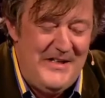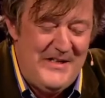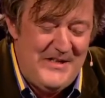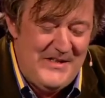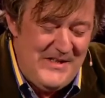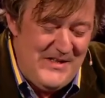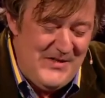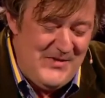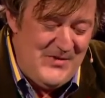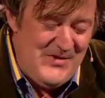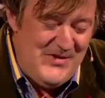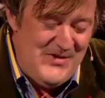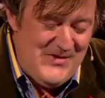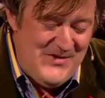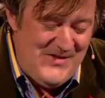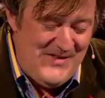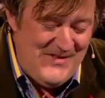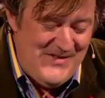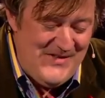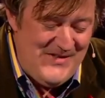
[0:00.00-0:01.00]
here
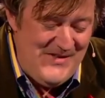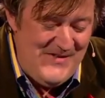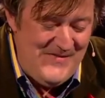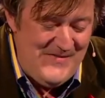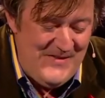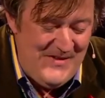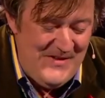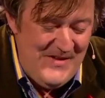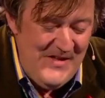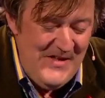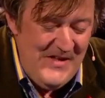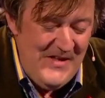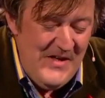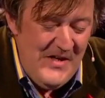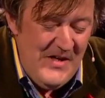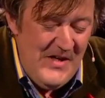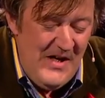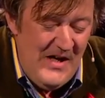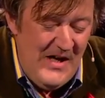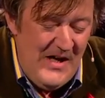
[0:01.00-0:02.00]
introducing this evening.
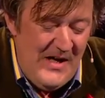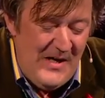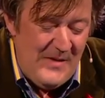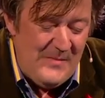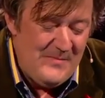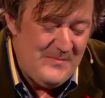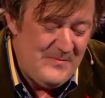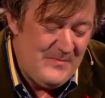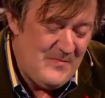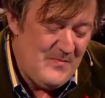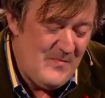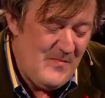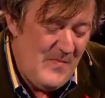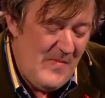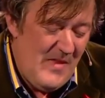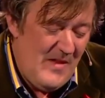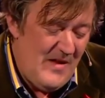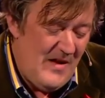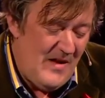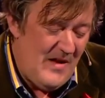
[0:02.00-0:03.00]
An
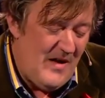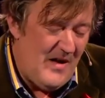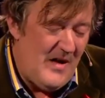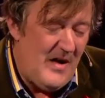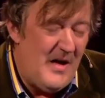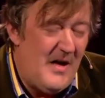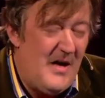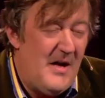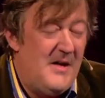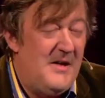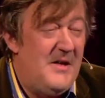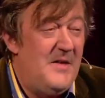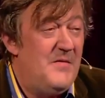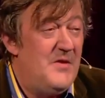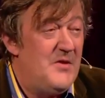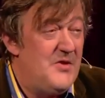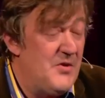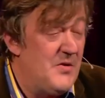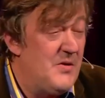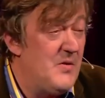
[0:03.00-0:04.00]

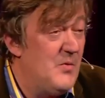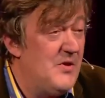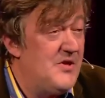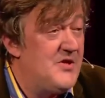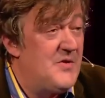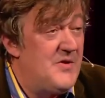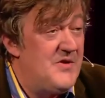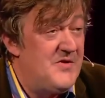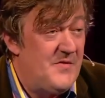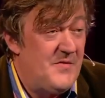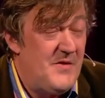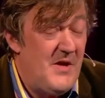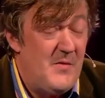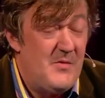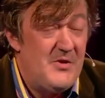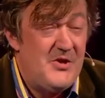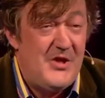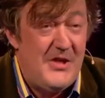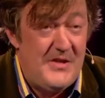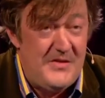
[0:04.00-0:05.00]
evening during which Christopher and I
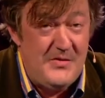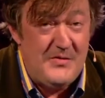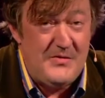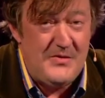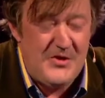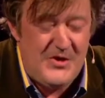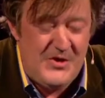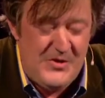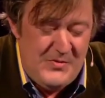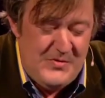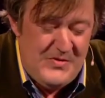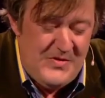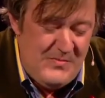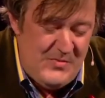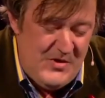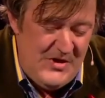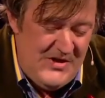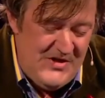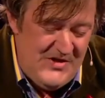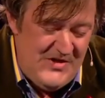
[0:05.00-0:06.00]
were scheduled to shoot the
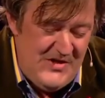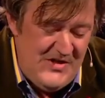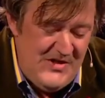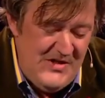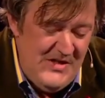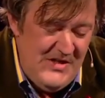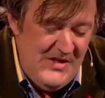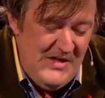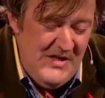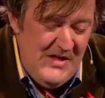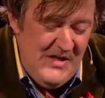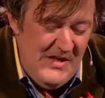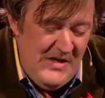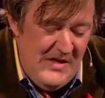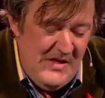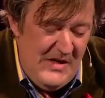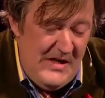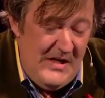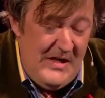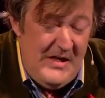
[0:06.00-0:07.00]
breeze,
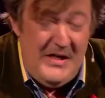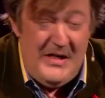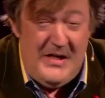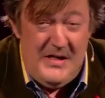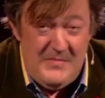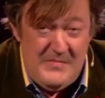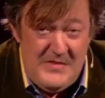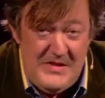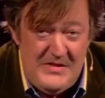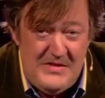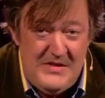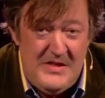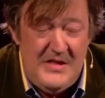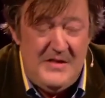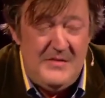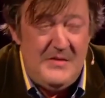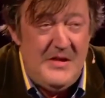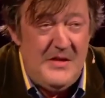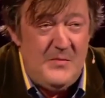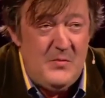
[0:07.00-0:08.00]
him
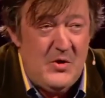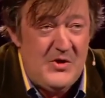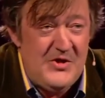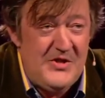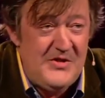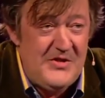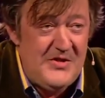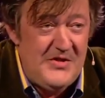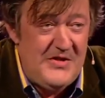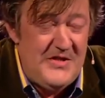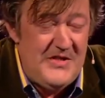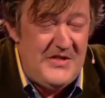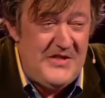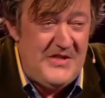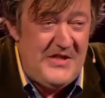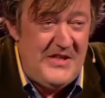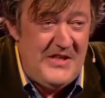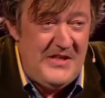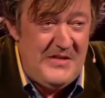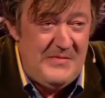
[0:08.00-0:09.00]
in Washington,
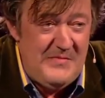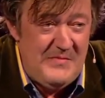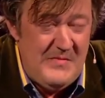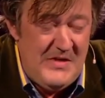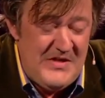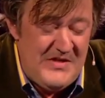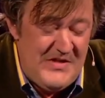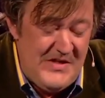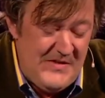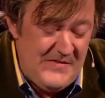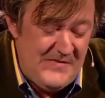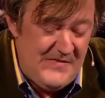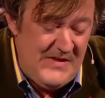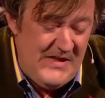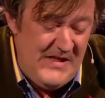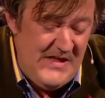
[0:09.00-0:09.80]
D.C., and myself